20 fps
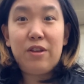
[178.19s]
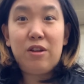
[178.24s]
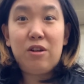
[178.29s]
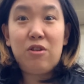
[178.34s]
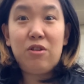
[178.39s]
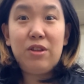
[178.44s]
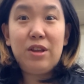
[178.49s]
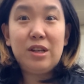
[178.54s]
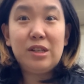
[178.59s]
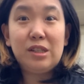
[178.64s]
and
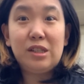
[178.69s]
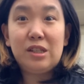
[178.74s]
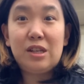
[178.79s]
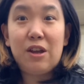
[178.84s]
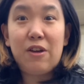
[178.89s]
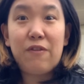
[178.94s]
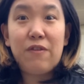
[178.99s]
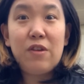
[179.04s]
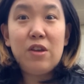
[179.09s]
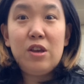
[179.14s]
all that
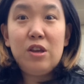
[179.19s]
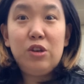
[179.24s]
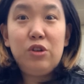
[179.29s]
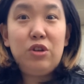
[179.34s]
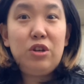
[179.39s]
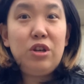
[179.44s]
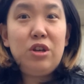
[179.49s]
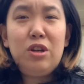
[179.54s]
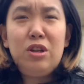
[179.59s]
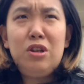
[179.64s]
stuff.
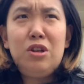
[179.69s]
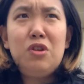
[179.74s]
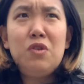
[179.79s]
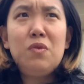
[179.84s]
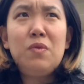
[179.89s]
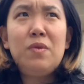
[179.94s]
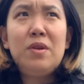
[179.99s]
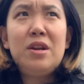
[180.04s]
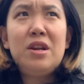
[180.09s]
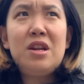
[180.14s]
She couldn't do
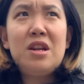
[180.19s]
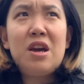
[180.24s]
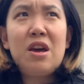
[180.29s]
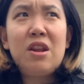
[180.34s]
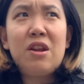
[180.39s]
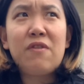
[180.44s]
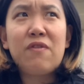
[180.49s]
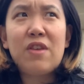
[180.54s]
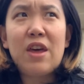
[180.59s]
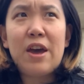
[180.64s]

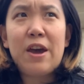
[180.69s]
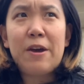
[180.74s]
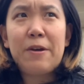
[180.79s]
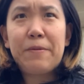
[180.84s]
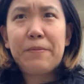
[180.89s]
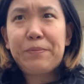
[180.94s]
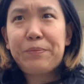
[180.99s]
none of that.